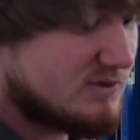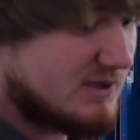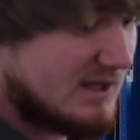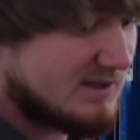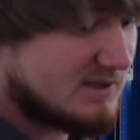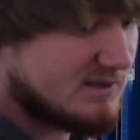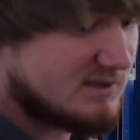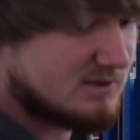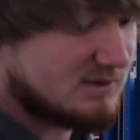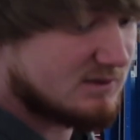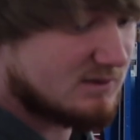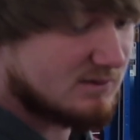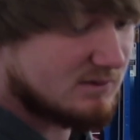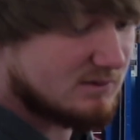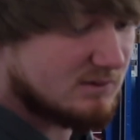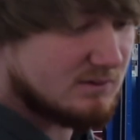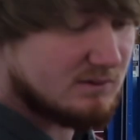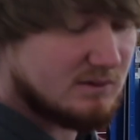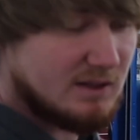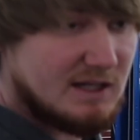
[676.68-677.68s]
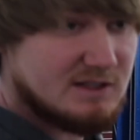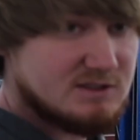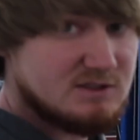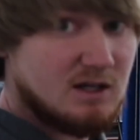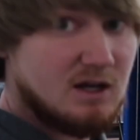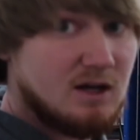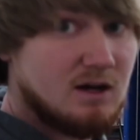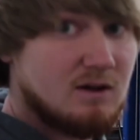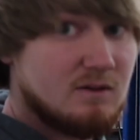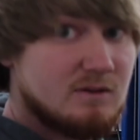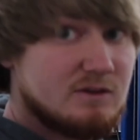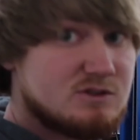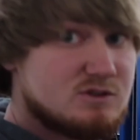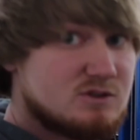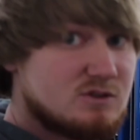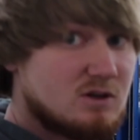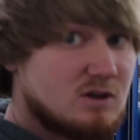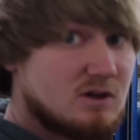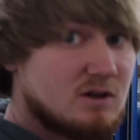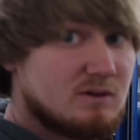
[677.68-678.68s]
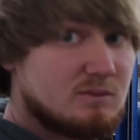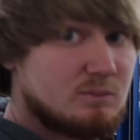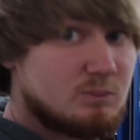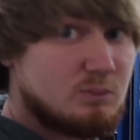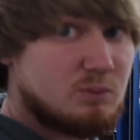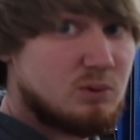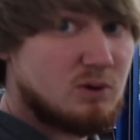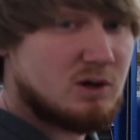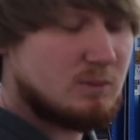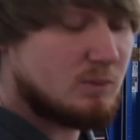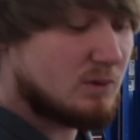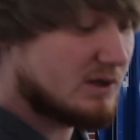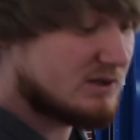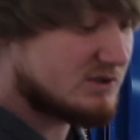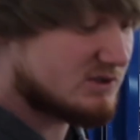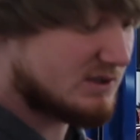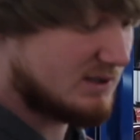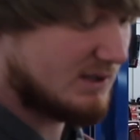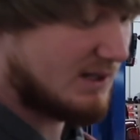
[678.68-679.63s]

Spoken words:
that's all this truck pretty much can